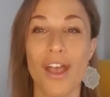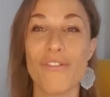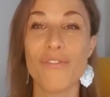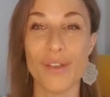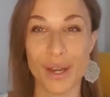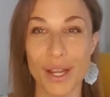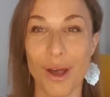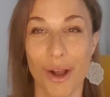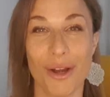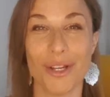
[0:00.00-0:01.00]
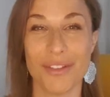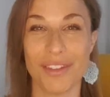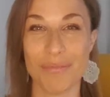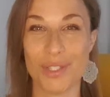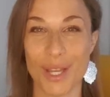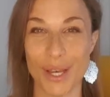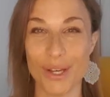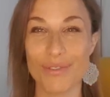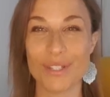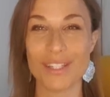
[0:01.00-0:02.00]
very hard on
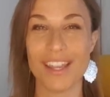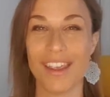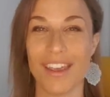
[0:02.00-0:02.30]
themselves